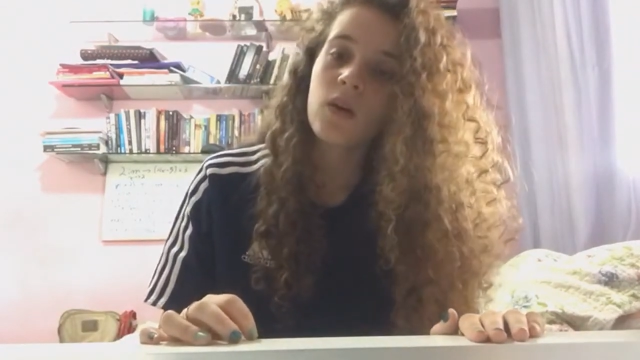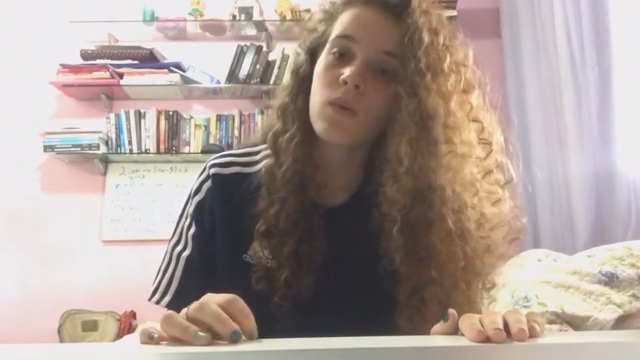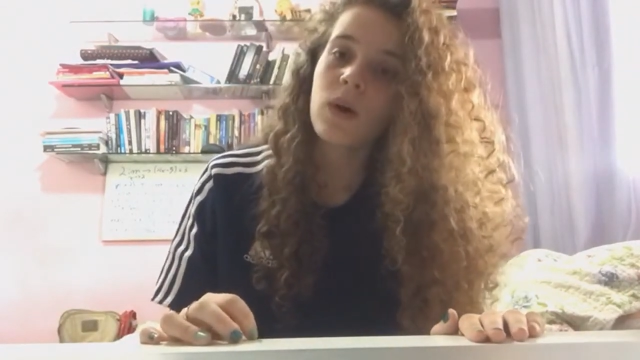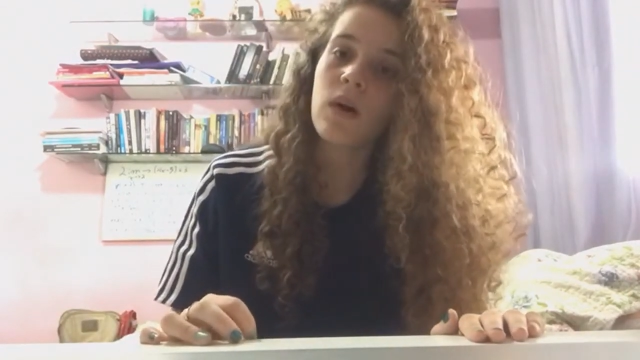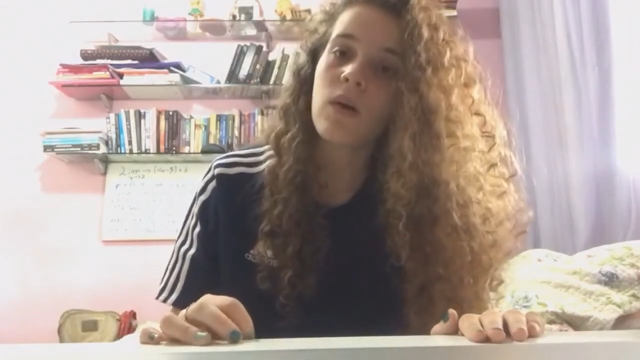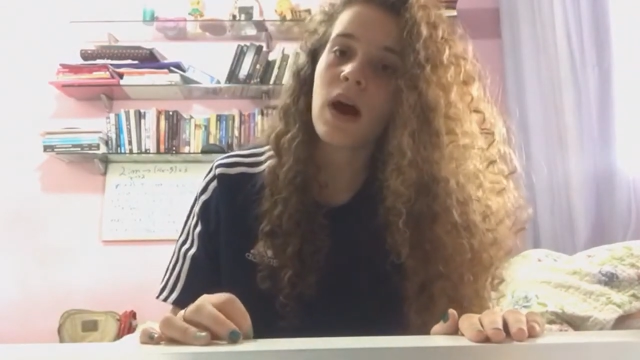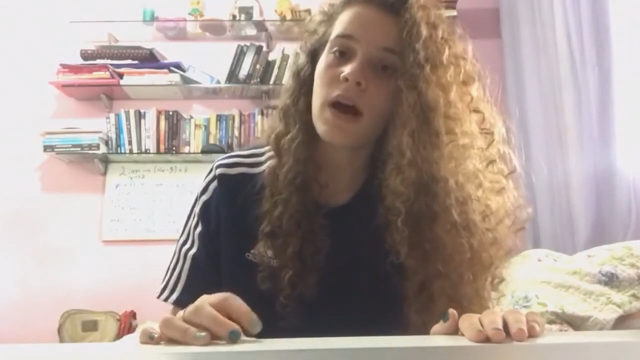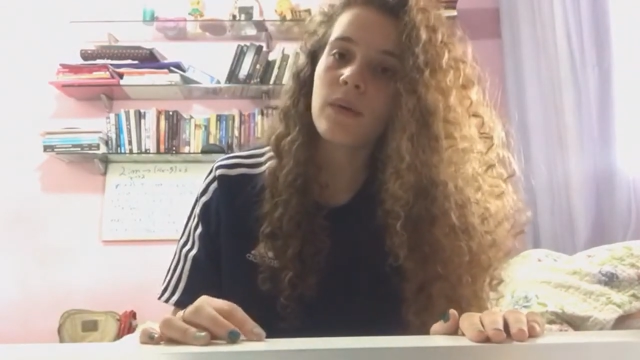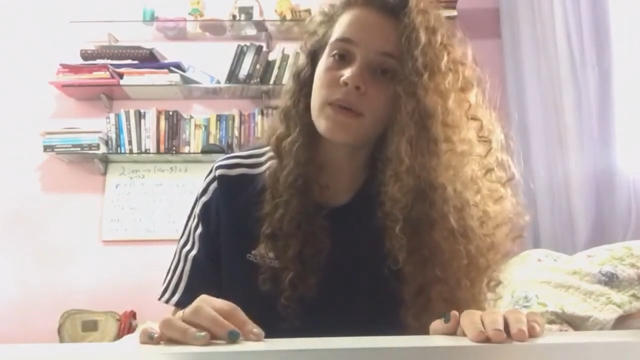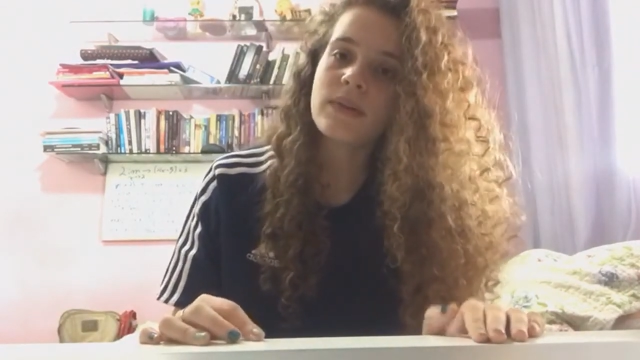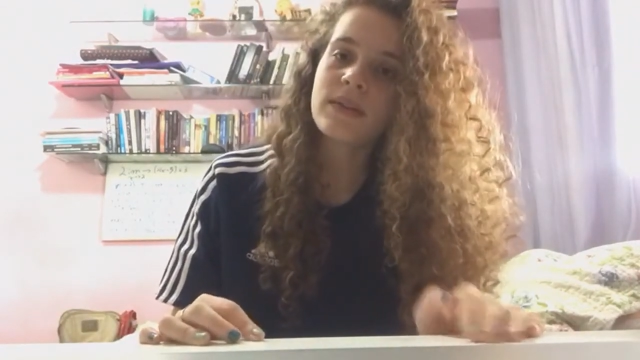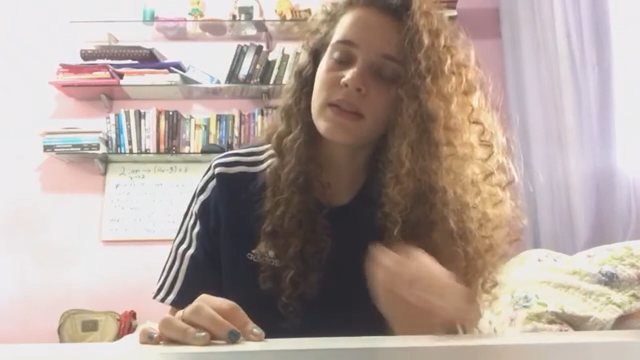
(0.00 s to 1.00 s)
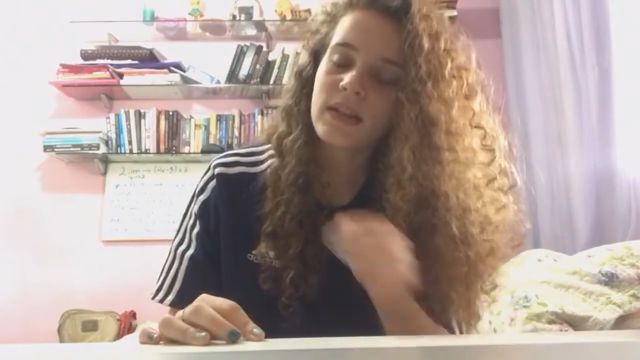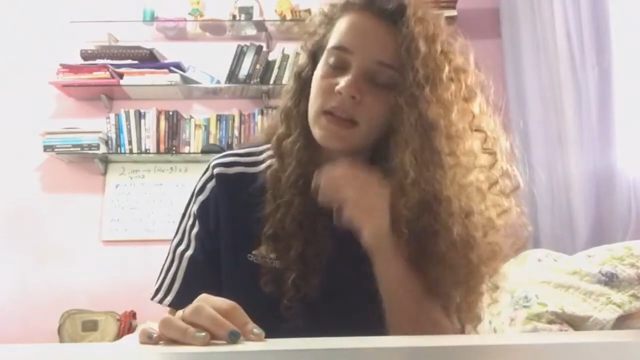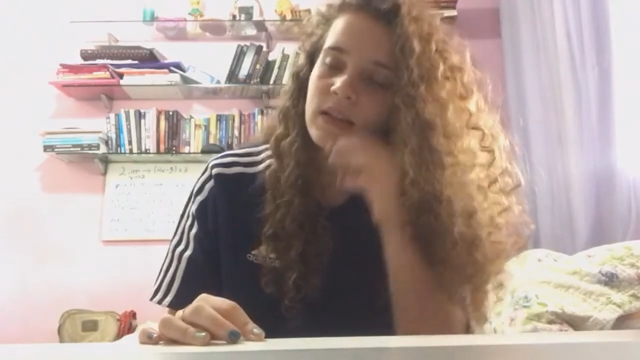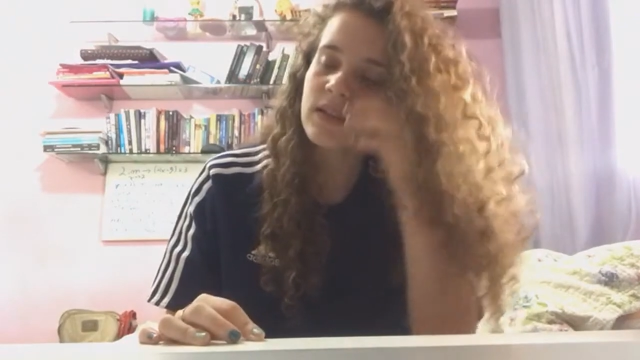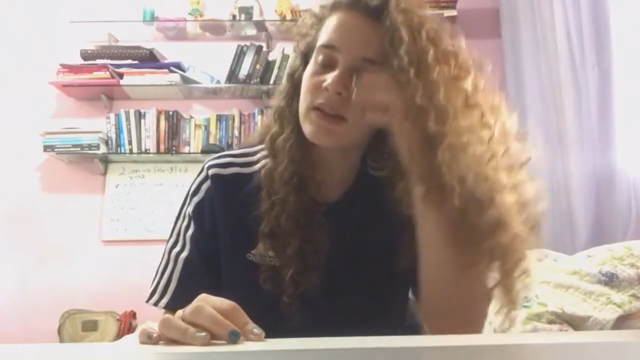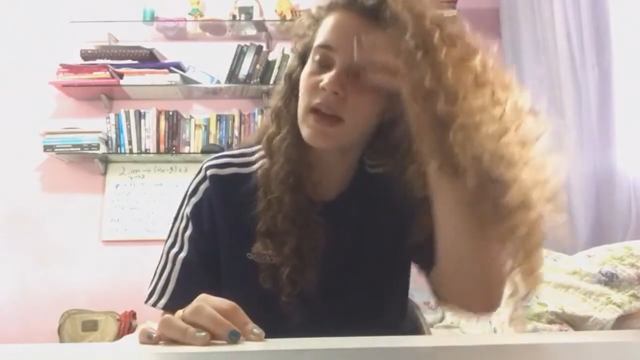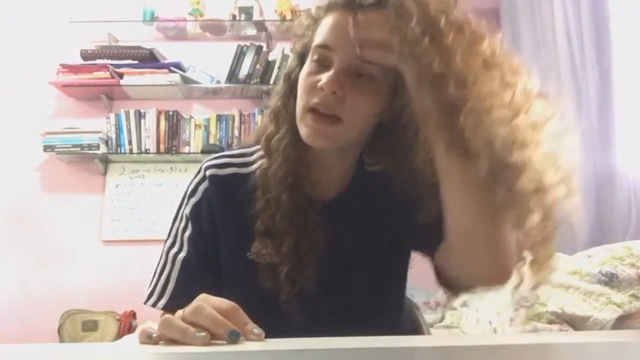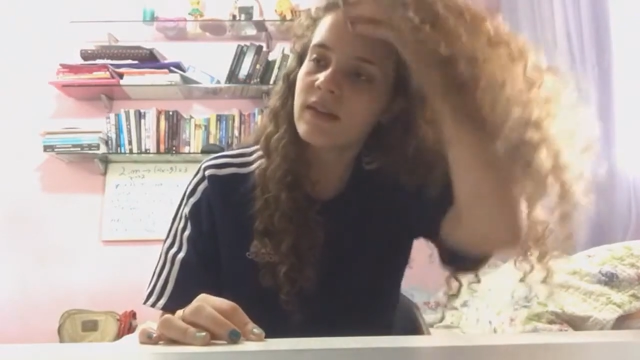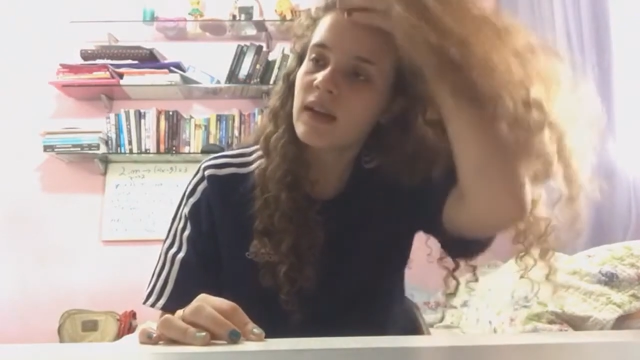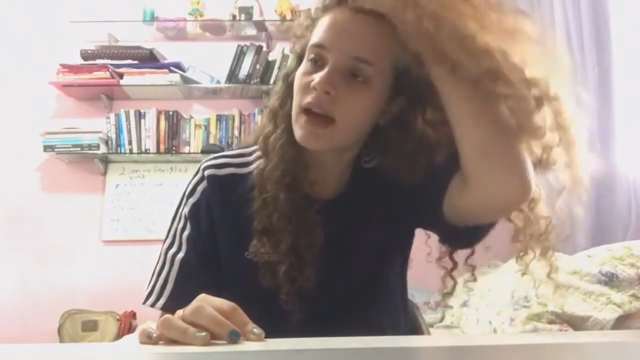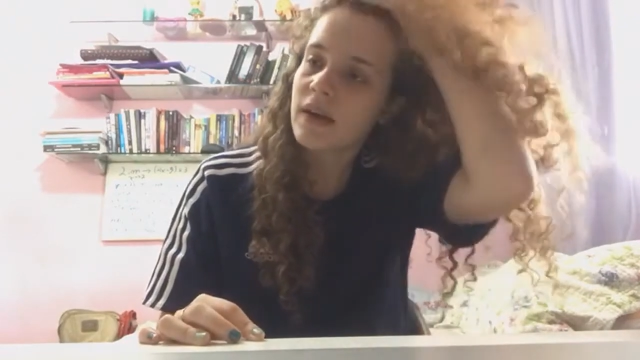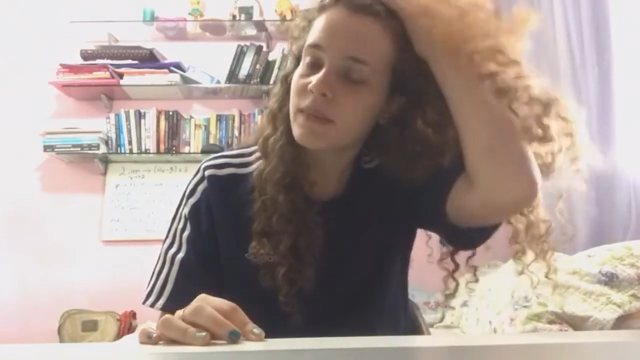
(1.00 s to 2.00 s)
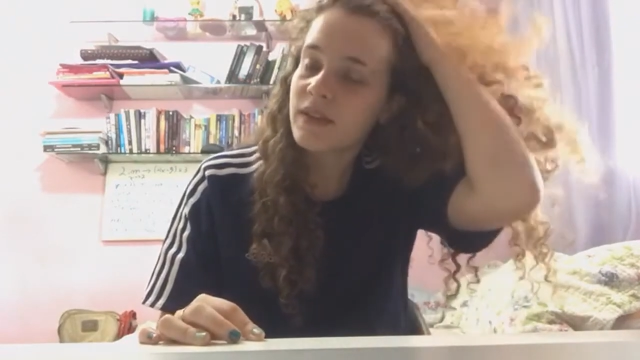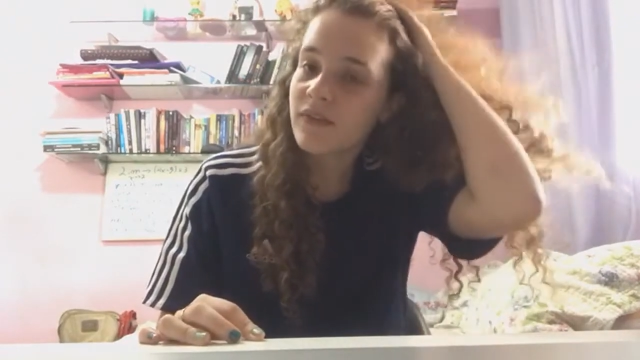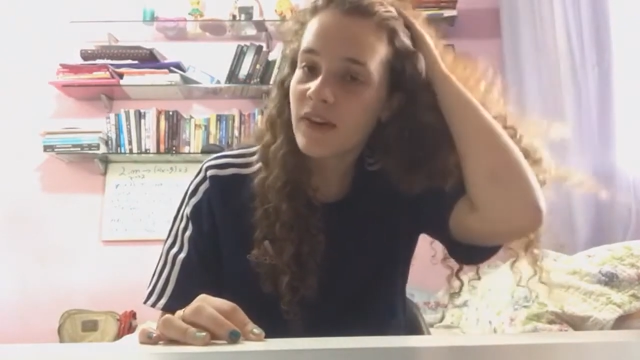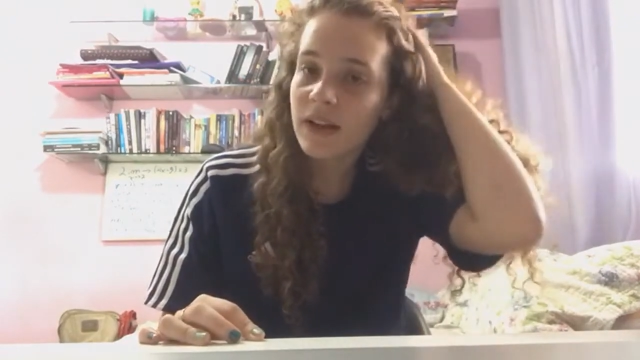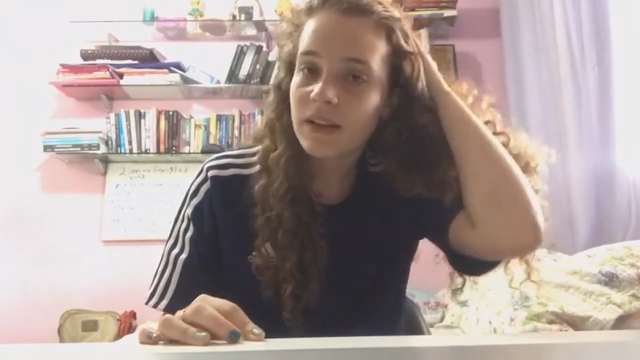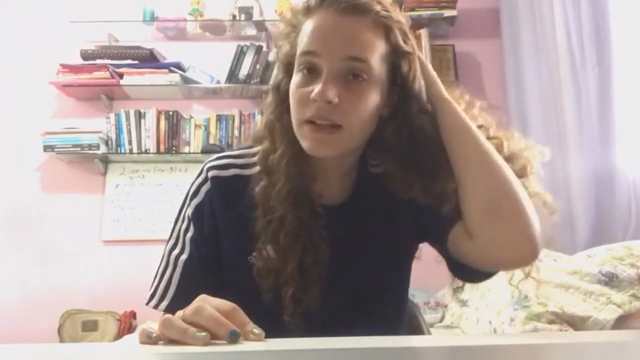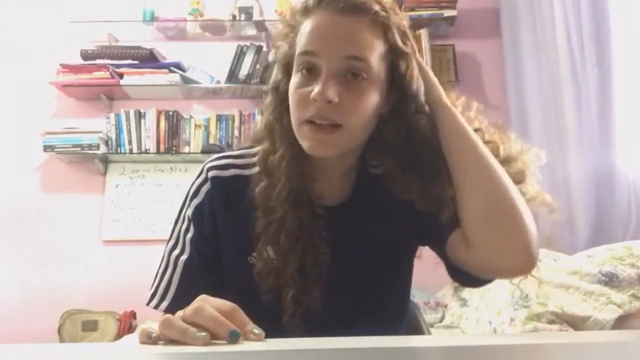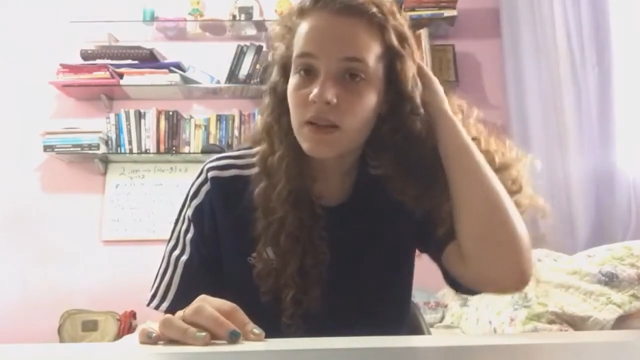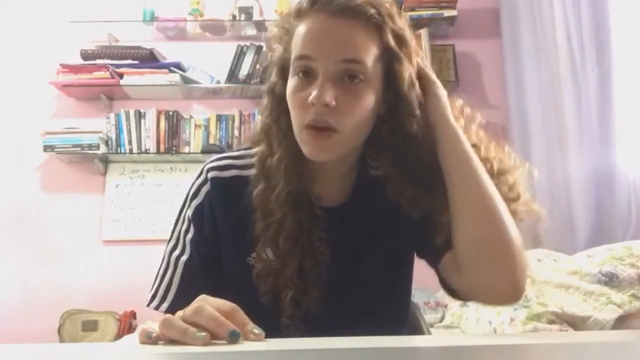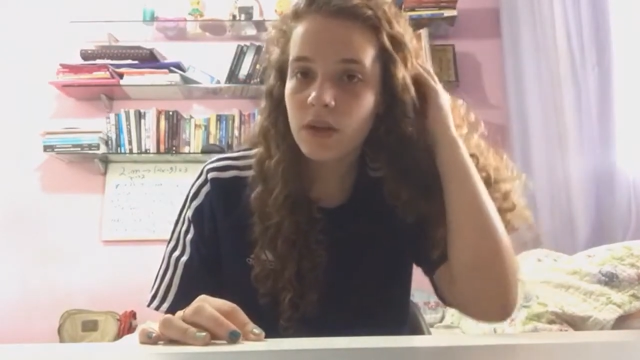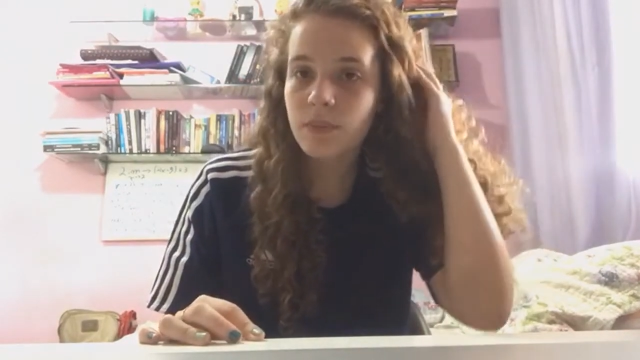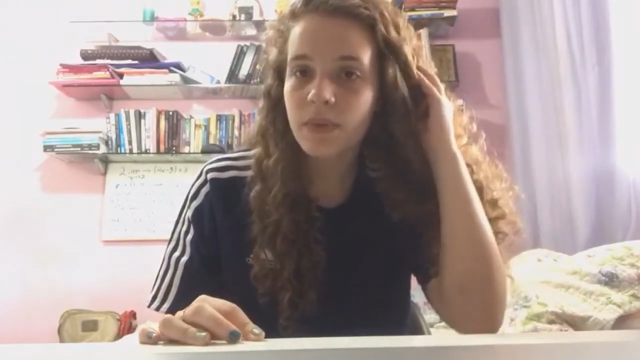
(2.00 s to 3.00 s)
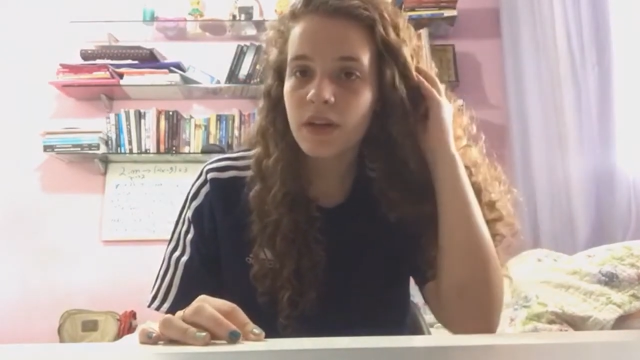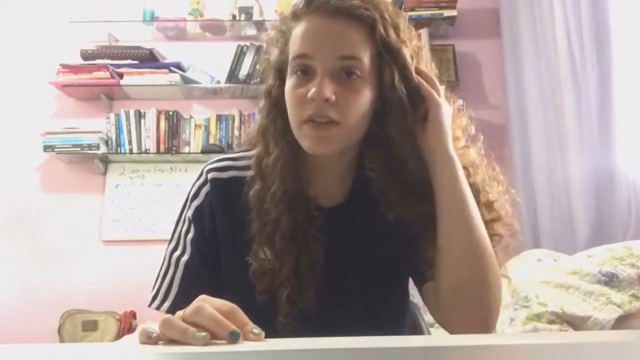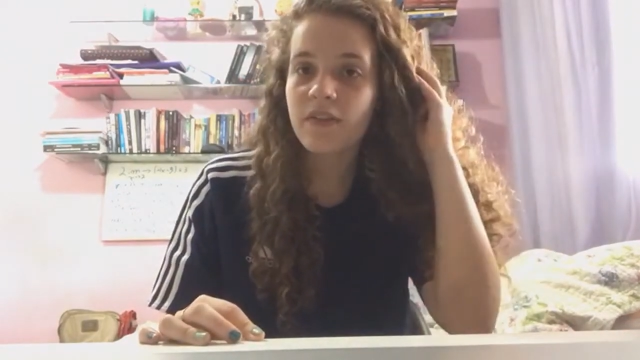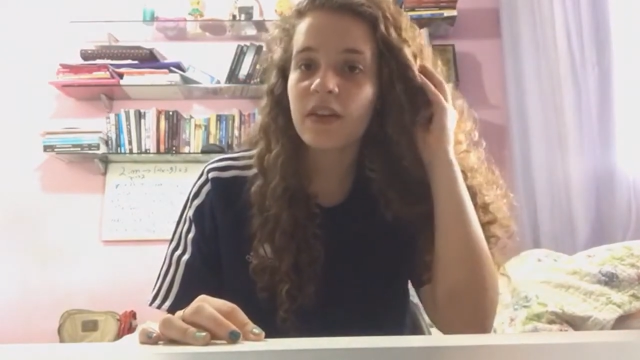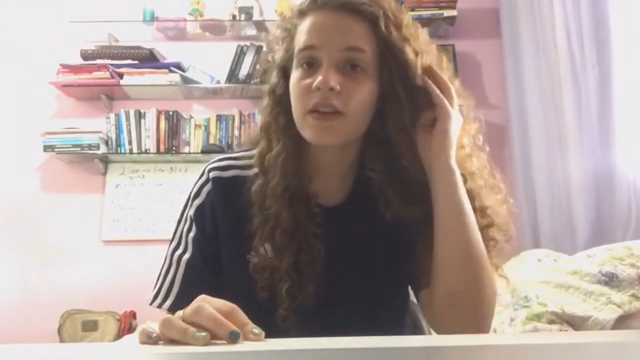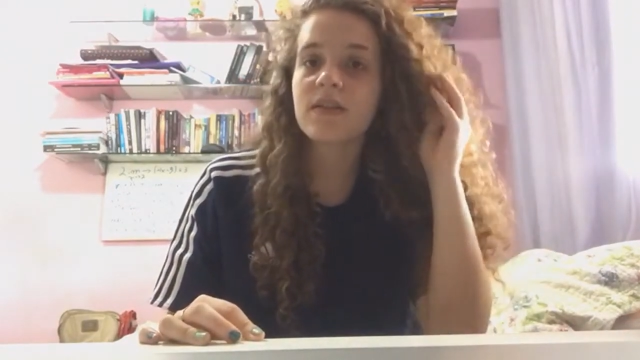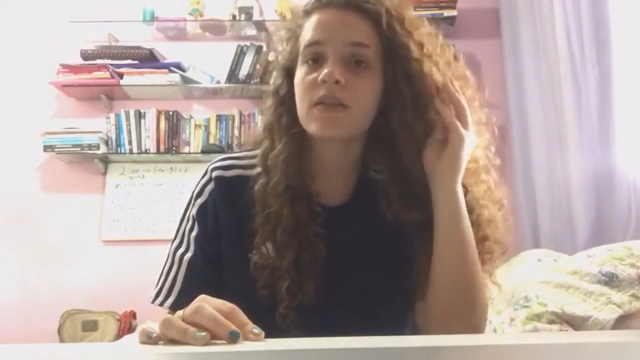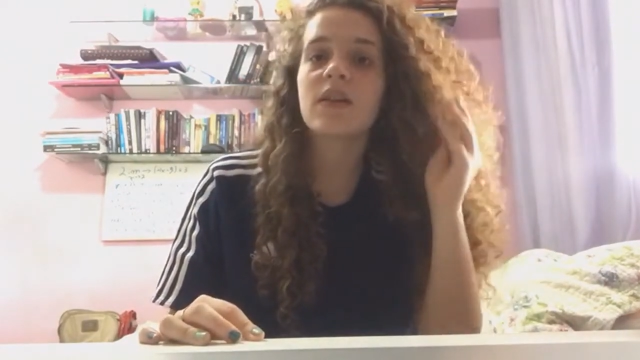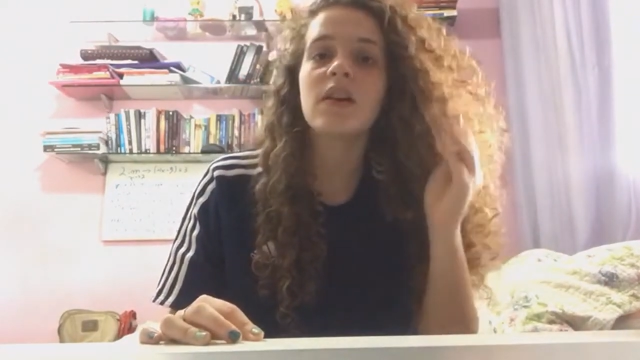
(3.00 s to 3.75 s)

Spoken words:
well, I would say that I'm definitely not perfect.